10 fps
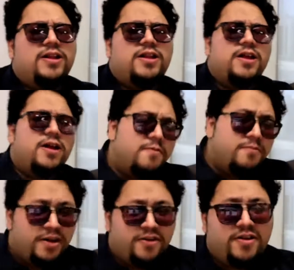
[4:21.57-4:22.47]
comes
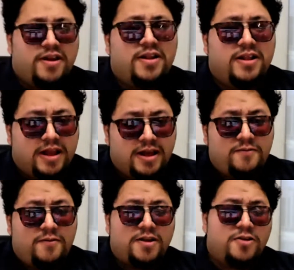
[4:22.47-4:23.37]
easy in life,
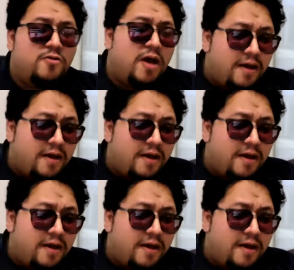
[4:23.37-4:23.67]
and you have to